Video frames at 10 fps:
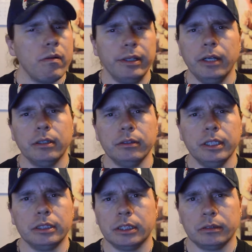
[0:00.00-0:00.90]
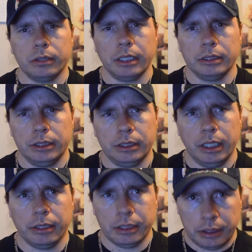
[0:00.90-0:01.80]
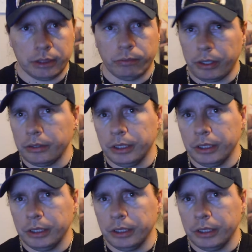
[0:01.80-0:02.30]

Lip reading: I don't think the sun's rising just yet, because it's winter